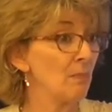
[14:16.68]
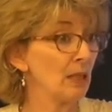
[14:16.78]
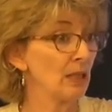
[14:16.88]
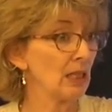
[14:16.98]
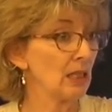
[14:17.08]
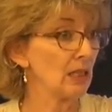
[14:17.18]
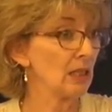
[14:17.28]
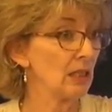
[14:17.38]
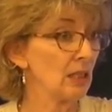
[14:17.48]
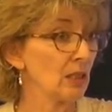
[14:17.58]
billion.
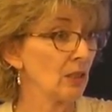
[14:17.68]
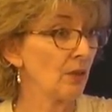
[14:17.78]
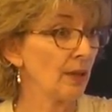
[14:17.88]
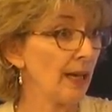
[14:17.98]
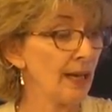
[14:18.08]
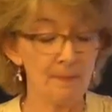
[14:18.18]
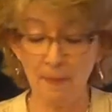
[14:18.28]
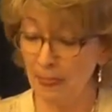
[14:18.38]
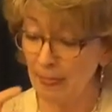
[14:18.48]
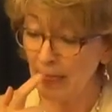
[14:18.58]
Okay?
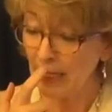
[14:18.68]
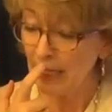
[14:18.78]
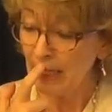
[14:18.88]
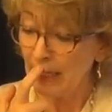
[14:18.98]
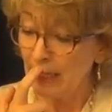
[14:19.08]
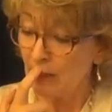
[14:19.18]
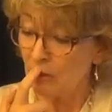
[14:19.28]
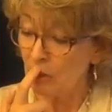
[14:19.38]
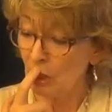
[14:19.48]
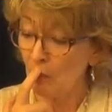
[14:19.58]

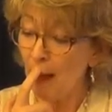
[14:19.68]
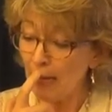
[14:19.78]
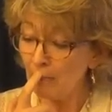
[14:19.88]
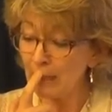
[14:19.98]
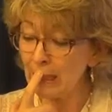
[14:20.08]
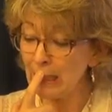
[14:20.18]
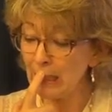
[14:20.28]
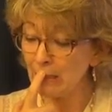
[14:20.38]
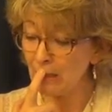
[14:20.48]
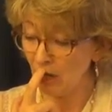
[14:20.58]
So, how
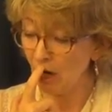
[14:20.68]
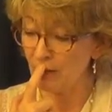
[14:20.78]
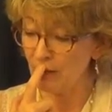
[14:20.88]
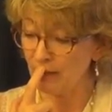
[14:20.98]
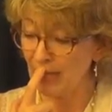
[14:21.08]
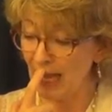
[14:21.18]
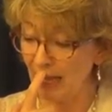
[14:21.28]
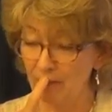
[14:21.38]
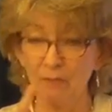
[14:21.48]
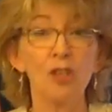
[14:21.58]
many stars is
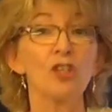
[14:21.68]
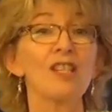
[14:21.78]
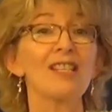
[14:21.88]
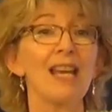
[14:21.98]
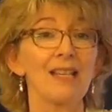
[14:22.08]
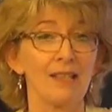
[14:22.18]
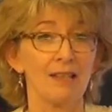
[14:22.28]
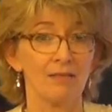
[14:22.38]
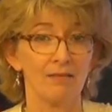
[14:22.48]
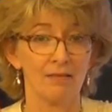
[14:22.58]
that? They're just
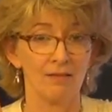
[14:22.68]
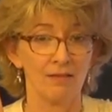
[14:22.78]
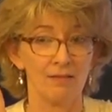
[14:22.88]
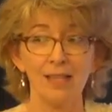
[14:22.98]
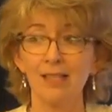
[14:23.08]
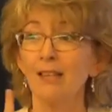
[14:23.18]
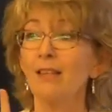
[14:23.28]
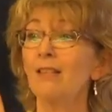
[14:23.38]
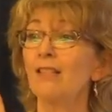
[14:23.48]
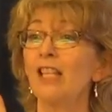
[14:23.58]
guessing. They say
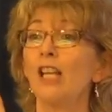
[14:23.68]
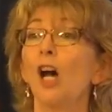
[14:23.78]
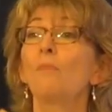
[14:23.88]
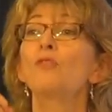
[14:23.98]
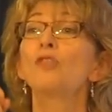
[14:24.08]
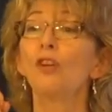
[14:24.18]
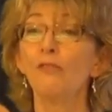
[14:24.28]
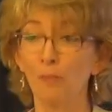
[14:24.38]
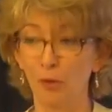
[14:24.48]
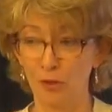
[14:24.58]
this is the
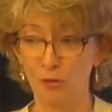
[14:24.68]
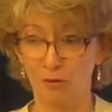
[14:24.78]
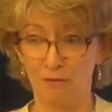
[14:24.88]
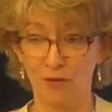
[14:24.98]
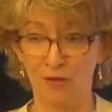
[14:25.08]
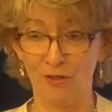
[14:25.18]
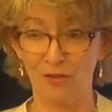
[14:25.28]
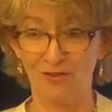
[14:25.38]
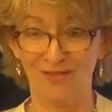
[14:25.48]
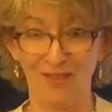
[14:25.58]
observable universe.
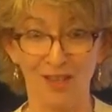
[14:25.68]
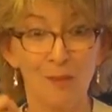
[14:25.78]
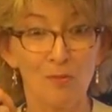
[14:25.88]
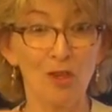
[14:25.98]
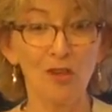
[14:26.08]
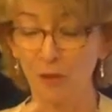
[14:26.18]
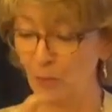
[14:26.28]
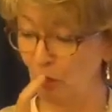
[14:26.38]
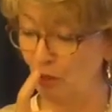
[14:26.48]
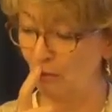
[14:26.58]
The
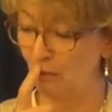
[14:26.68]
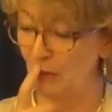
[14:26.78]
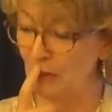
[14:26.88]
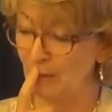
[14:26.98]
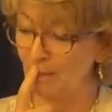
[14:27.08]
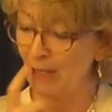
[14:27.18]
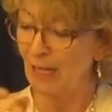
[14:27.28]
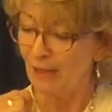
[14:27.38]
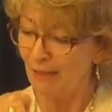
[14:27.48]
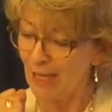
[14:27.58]
observable universe.
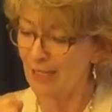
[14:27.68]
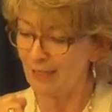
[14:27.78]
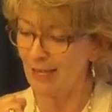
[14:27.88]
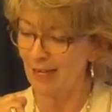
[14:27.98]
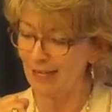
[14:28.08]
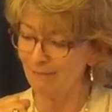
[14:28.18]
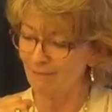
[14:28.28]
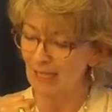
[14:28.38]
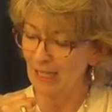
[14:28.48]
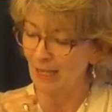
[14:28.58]
They say
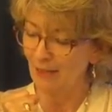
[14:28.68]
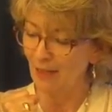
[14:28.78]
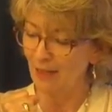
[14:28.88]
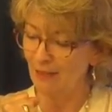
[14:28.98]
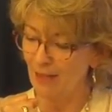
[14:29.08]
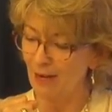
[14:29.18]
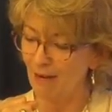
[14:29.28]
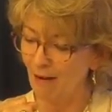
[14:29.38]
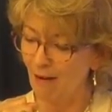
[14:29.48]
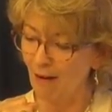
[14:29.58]
that
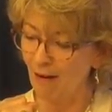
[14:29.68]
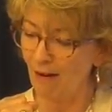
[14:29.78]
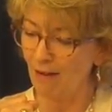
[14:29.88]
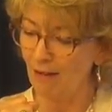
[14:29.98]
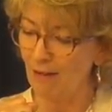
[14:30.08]
there are,